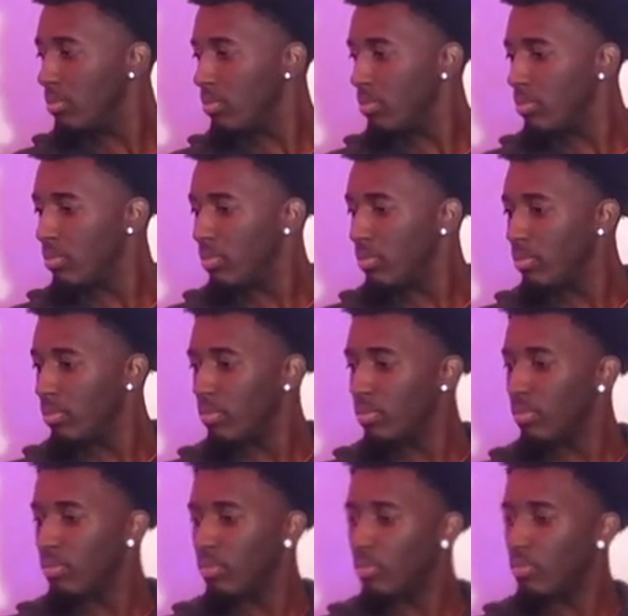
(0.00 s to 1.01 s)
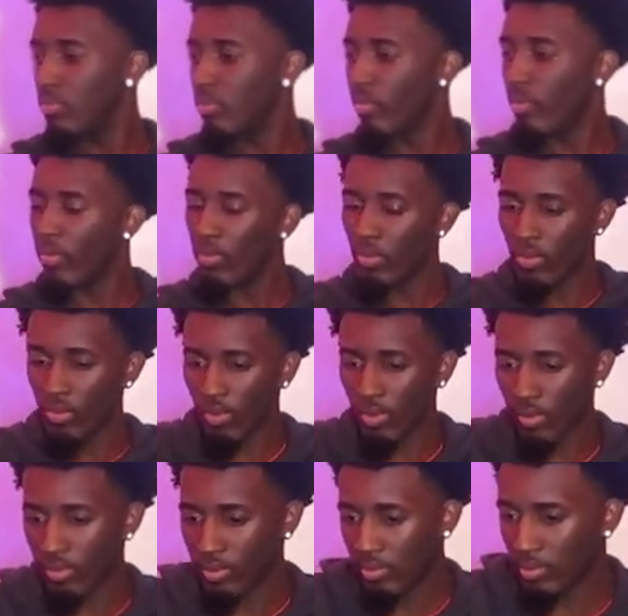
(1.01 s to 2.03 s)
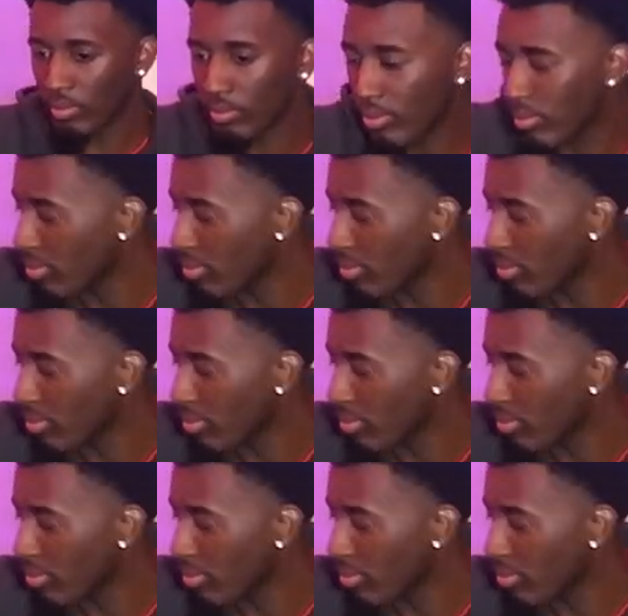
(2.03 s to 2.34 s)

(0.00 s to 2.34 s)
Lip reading: [no speech]